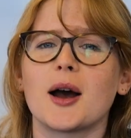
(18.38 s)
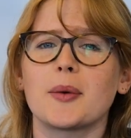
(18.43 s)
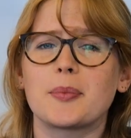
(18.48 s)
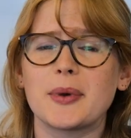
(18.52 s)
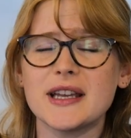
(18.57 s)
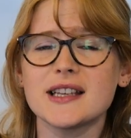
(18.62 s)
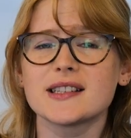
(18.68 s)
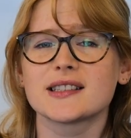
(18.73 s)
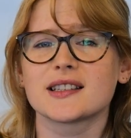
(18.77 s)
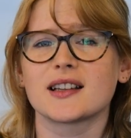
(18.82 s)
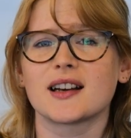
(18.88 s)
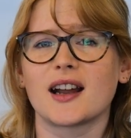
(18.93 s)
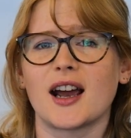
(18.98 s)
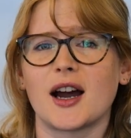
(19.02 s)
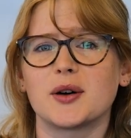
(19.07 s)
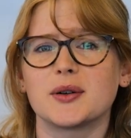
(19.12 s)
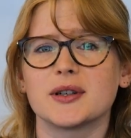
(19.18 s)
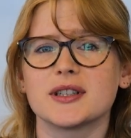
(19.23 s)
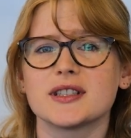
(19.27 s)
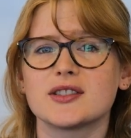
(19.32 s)
A peak sun
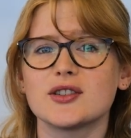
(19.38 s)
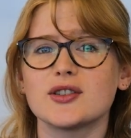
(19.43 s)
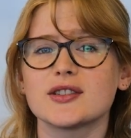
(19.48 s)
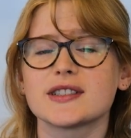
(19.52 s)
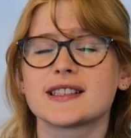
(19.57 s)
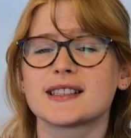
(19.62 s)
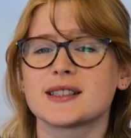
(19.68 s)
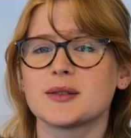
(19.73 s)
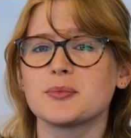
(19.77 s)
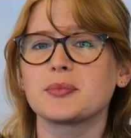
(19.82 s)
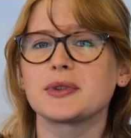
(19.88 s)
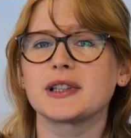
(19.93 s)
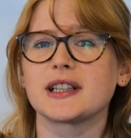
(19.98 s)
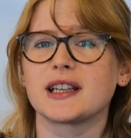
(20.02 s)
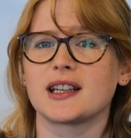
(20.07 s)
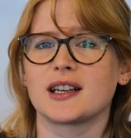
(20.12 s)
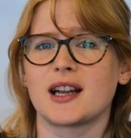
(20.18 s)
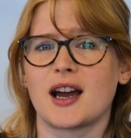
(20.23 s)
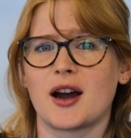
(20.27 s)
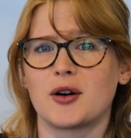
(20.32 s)
hour is not
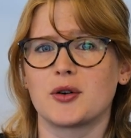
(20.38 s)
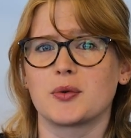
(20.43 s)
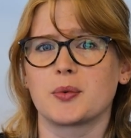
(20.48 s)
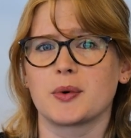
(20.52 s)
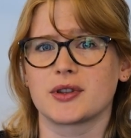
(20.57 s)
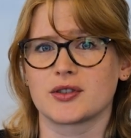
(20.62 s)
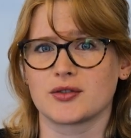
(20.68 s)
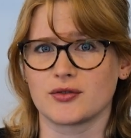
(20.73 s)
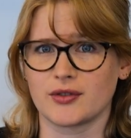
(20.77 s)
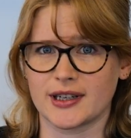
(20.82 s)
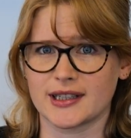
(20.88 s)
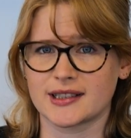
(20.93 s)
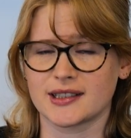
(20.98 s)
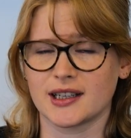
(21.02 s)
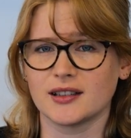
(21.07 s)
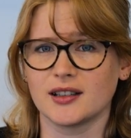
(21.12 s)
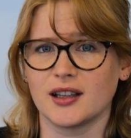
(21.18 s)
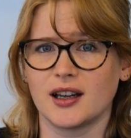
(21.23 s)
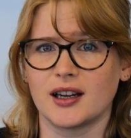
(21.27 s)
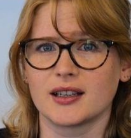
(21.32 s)
simply an hour with direct
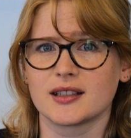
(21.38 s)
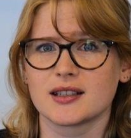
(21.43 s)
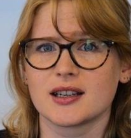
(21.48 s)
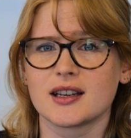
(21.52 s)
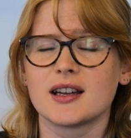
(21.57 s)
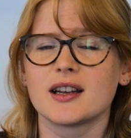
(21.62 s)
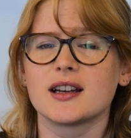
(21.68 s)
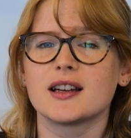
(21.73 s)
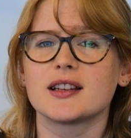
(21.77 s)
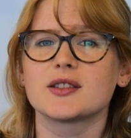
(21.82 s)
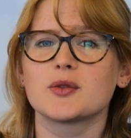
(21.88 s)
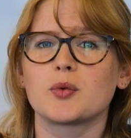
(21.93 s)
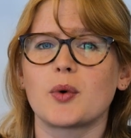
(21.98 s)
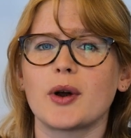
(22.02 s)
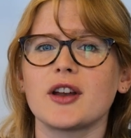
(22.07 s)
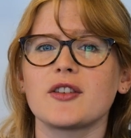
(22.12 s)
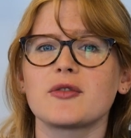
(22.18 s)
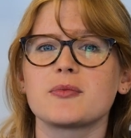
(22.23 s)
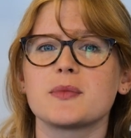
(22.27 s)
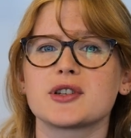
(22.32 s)
sunlight. It's a
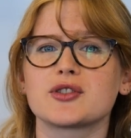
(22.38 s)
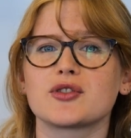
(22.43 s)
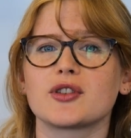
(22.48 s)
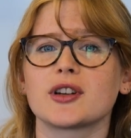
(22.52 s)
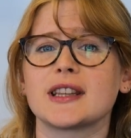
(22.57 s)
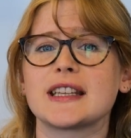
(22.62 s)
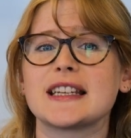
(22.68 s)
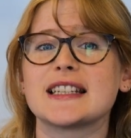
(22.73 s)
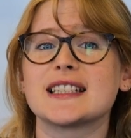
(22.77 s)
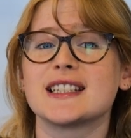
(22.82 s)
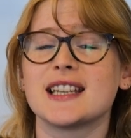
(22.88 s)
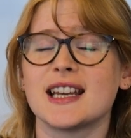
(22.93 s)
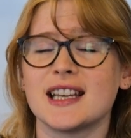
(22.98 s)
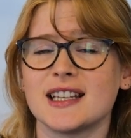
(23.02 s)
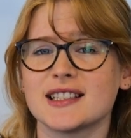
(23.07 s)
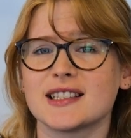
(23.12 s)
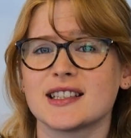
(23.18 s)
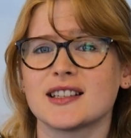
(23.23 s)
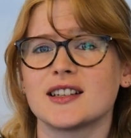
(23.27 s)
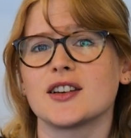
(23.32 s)
way of measuring the
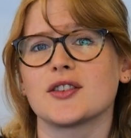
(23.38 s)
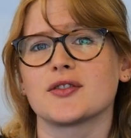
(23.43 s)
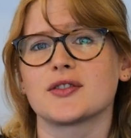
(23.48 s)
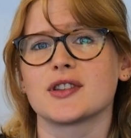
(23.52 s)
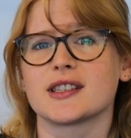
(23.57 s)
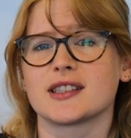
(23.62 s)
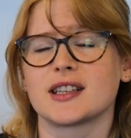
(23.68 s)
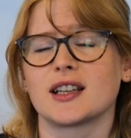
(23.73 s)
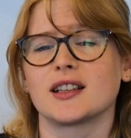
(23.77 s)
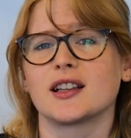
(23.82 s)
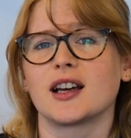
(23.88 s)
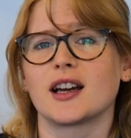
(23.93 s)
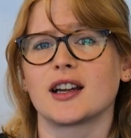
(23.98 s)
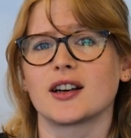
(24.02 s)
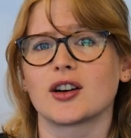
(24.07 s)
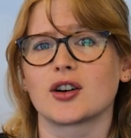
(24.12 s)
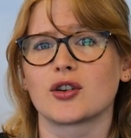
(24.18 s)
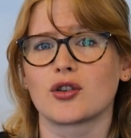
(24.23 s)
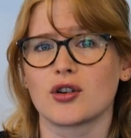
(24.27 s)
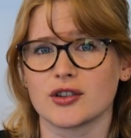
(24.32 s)
intensity of the sunlight
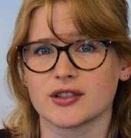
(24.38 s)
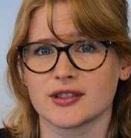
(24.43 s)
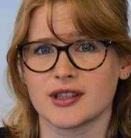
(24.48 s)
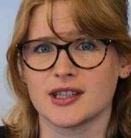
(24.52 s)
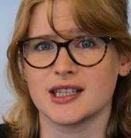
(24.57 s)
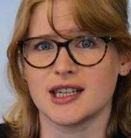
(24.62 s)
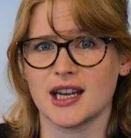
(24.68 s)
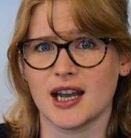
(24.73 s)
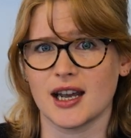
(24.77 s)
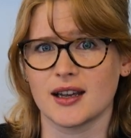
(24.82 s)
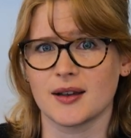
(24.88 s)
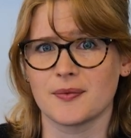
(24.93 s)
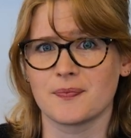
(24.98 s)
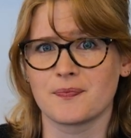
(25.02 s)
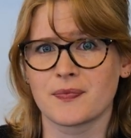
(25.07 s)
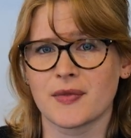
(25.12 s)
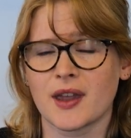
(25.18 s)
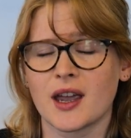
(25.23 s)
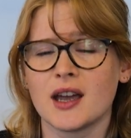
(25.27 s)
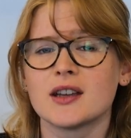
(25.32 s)
across the day.
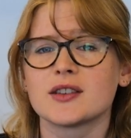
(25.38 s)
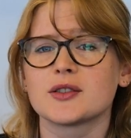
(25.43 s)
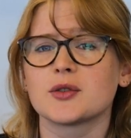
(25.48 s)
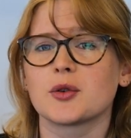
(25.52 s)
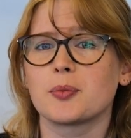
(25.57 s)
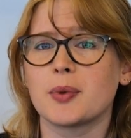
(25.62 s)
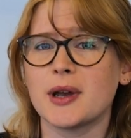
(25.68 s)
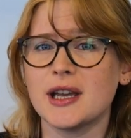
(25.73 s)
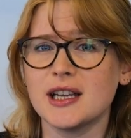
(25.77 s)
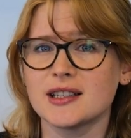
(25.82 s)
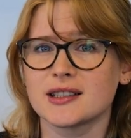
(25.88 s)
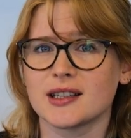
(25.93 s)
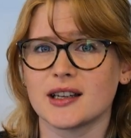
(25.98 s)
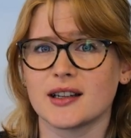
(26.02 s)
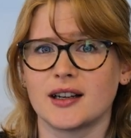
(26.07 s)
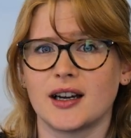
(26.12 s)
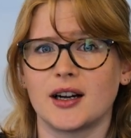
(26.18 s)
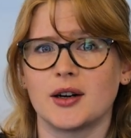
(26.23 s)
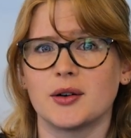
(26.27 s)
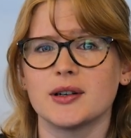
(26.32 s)
So a peak
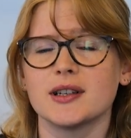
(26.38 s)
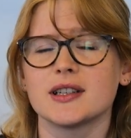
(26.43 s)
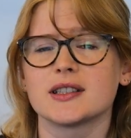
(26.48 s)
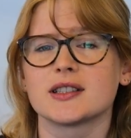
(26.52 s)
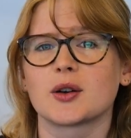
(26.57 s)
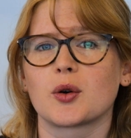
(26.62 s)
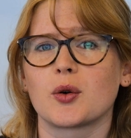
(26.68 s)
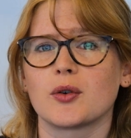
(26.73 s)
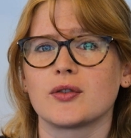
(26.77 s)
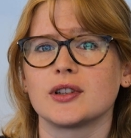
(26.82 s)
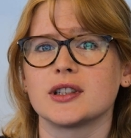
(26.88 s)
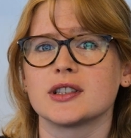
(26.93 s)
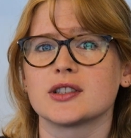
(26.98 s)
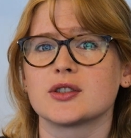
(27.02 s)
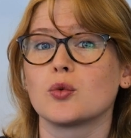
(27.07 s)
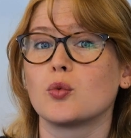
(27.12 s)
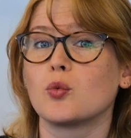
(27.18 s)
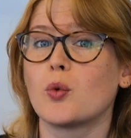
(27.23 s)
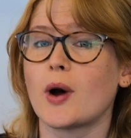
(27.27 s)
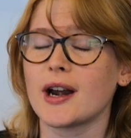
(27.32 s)
sun hour is equivalent
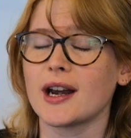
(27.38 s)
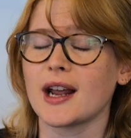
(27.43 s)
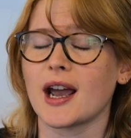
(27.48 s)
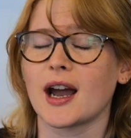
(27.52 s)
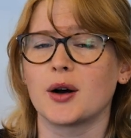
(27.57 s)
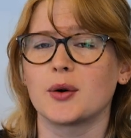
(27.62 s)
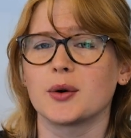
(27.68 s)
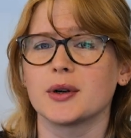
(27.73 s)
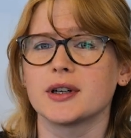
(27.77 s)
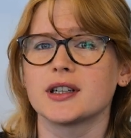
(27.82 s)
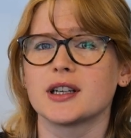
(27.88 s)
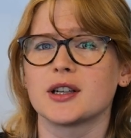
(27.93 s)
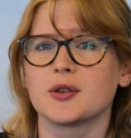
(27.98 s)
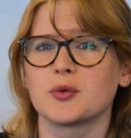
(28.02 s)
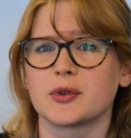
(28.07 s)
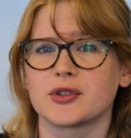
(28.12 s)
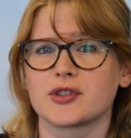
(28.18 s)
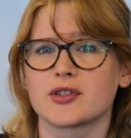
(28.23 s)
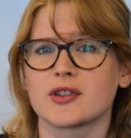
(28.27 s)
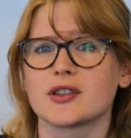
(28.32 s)
to one hour in
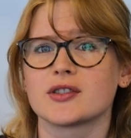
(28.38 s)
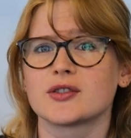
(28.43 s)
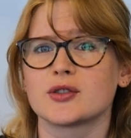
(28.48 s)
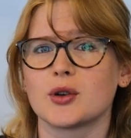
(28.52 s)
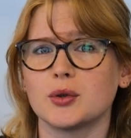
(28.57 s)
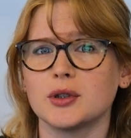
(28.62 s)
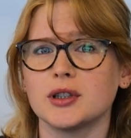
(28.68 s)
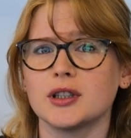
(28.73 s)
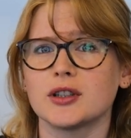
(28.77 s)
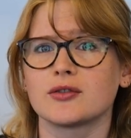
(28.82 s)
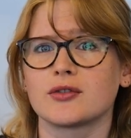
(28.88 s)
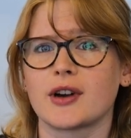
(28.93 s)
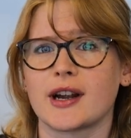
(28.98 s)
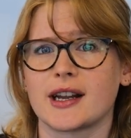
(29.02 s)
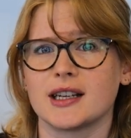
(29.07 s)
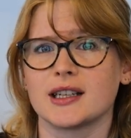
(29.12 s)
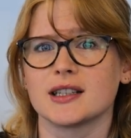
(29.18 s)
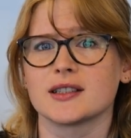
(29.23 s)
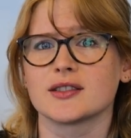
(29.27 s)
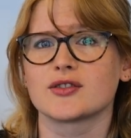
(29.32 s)
which the solar
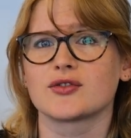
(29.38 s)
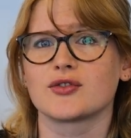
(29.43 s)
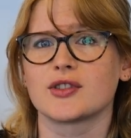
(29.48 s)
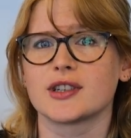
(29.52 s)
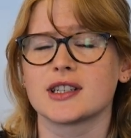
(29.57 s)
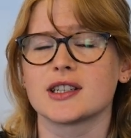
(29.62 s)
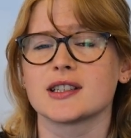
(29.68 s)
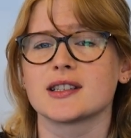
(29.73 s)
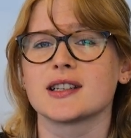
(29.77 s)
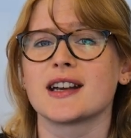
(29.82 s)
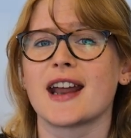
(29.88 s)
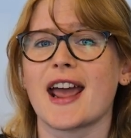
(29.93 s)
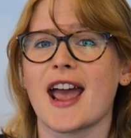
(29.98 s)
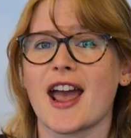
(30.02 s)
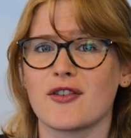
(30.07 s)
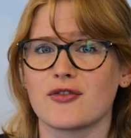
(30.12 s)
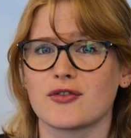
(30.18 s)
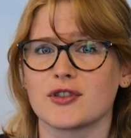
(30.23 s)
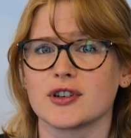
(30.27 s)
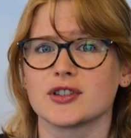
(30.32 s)
irradiance reaches an
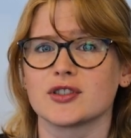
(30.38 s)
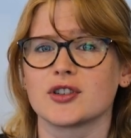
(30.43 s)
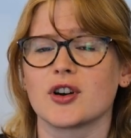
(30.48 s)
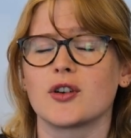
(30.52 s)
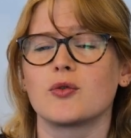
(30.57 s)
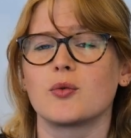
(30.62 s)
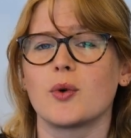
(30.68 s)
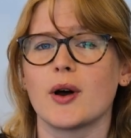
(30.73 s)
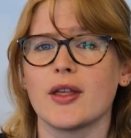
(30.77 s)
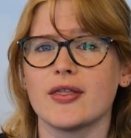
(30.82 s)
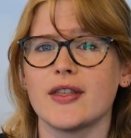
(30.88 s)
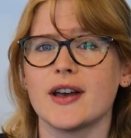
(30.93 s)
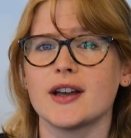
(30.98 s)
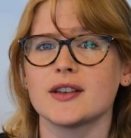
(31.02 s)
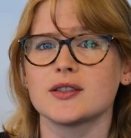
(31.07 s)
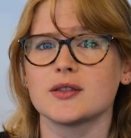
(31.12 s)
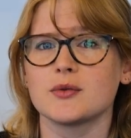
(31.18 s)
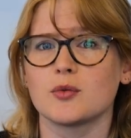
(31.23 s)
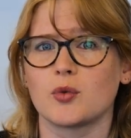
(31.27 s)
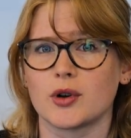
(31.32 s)
average of one
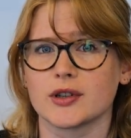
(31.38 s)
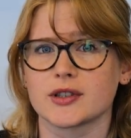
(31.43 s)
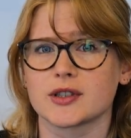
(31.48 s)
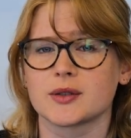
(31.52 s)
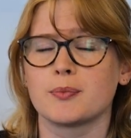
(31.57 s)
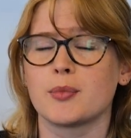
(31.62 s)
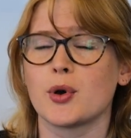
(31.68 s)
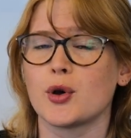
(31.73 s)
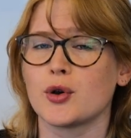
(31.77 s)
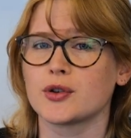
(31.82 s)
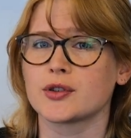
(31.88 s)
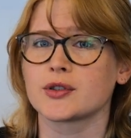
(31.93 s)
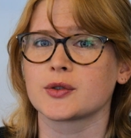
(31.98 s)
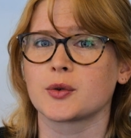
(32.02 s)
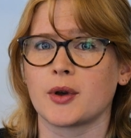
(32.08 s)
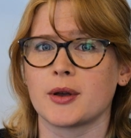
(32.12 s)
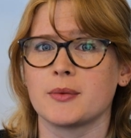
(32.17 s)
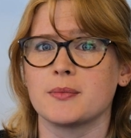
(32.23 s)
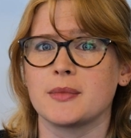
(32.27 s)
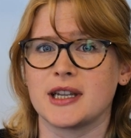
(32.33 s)
thousand watts per
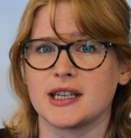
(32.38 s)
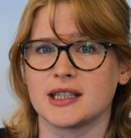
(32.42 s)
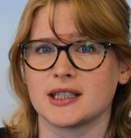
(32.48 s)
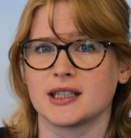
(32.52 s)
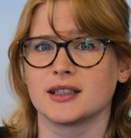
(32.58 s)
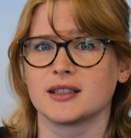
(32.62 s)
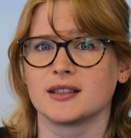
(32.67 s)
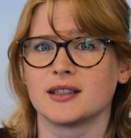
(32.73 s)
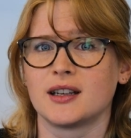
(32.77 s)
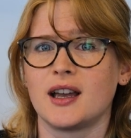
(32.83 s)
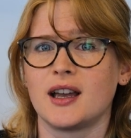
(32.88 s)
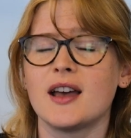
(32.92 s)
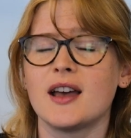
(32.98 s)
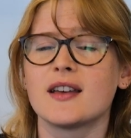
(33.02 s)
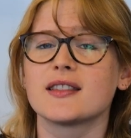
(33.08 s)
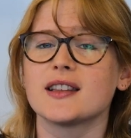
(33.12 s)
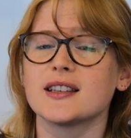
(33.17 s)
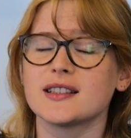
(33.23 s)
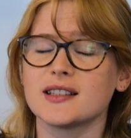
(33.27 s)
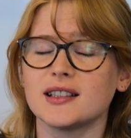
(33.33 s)
square metre.
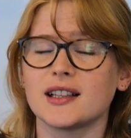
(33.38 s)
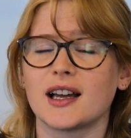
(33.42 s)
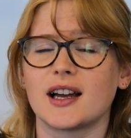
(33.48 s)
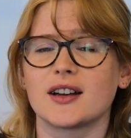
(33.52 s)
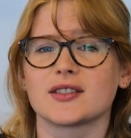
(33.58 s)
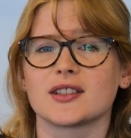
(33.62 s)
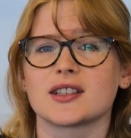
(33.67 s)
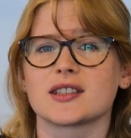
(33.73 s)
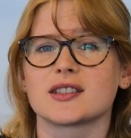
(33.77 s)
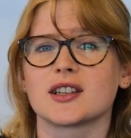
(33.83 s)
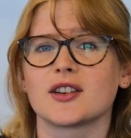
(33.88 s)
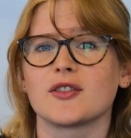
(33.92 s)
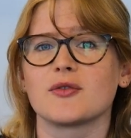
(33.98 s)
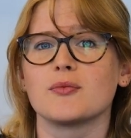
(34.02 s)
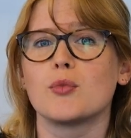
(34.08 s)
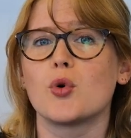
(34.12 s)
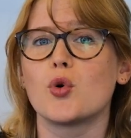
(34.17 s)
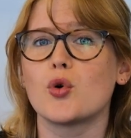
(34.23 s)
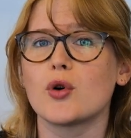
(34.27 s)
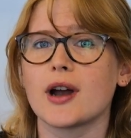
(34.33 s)
This allows us to give
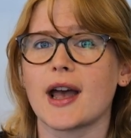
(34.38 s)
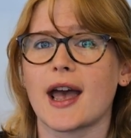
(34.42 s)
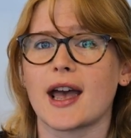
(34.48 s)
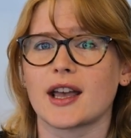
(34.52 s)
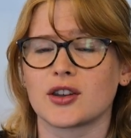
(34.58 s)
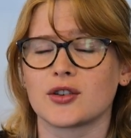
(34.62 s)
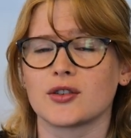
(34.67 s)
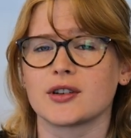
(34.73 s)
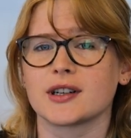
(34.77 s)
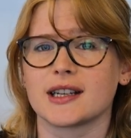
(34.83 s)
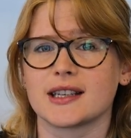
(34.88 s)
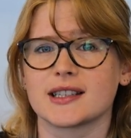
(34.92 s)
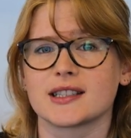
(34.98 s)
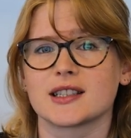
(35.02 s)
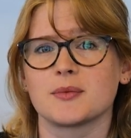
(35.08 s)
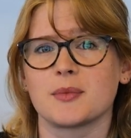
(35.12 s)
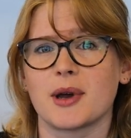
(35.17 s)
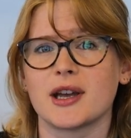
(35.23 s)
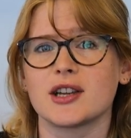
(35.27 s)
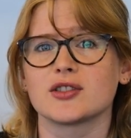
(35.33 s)
more accurate
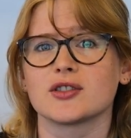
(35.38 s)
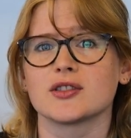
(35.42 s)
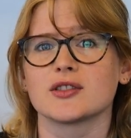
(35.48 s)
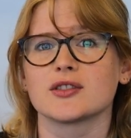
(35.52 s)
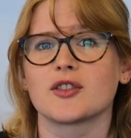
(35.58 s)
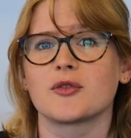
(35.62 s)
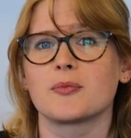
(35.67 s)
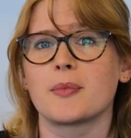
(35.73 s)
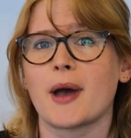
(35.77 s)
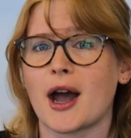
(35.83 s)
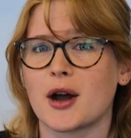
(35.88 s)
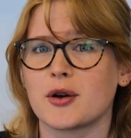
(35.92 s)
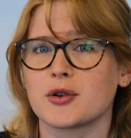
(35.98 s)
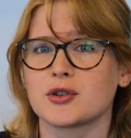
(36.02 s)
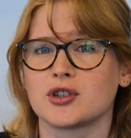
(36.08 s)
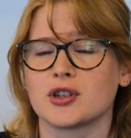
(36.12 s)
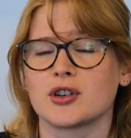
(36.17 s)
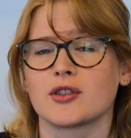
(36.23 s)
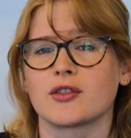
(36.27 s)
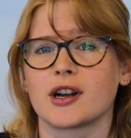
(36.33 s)
estimations of power
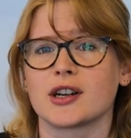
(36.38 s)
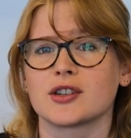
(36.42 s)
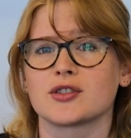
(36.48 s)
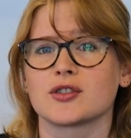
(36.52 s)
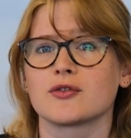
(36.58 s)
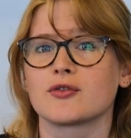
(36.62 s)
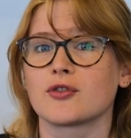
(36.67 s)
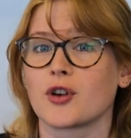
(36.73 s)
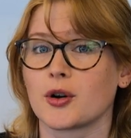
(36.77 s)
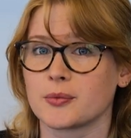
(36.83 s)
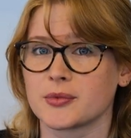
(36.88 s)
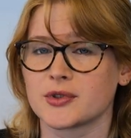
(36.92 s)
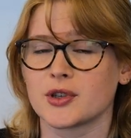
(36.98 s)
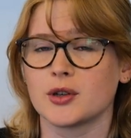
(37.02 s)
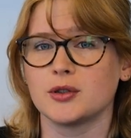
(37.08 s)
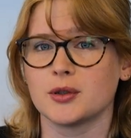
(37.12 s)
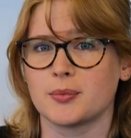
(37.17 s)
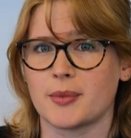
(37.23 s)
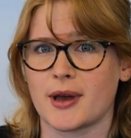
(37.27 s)
generation from solar